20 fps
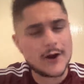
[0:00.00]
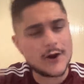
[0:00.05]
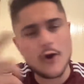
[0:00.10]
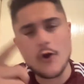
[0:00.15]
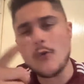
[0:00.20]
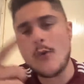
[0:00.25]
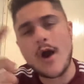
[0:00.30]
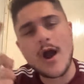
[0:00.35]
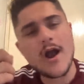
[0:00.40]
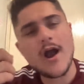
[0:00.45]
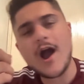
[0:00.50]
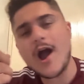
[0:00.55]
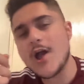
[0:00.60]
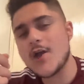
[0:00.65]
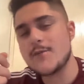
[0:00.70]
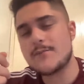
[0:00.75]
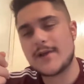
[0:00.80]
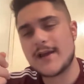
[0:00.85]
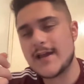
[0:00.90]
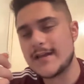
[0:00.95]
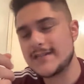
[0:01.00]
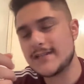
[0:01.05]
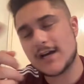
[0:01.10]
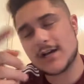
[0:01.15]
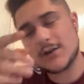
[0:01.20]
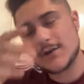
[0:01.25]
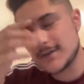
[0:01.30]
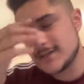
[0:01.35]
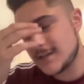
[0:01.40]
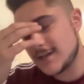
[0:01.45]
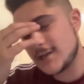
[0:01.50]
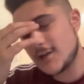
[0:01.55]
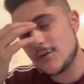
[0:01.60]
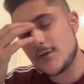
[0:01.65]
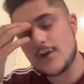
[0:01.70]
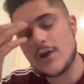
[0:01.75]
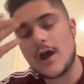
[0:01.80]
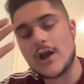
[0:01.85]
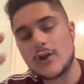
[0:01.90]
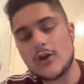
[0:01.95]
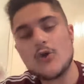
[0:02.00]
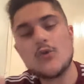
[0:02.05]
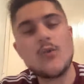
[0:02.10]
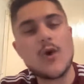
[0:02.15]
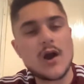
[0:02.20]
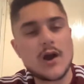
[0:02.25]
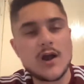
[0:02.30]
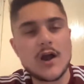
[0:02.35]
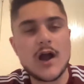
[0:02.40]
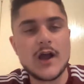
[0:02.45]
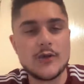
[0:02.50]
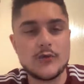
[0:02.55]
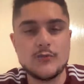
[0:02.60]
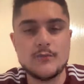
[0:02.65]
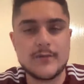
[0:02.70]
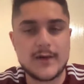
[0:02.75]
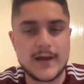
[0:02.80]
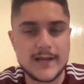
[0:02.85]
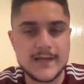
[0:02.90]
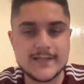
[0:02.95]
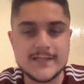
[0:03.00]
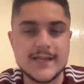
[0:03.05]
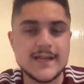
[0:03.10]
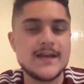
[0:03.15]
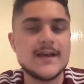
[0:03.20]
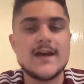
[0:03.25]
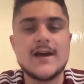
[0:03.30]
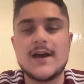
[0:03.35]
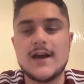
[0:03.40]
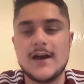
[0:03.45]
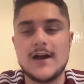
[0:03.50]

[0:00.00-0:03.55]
I know one guy who plays it. I know I said I know a lot. I know one guy who plays it.